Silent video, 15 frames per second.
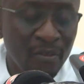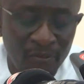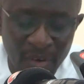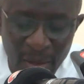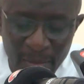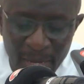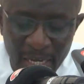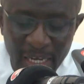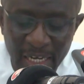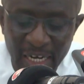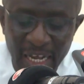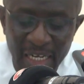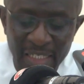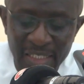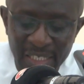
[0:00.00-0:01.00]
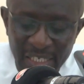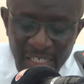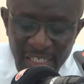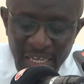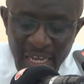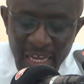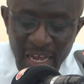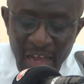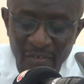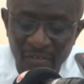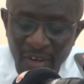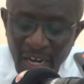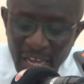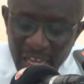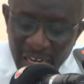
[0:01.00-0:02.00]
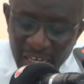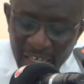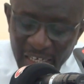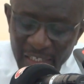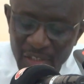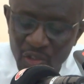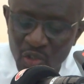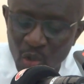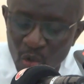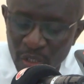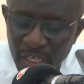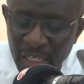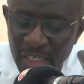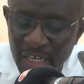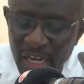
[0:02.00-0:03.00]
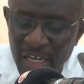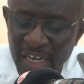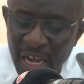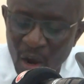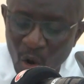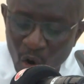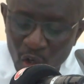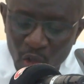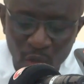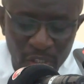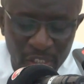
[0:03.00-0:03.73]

Fabakary and Sidi Njai have glaringly showed that their utter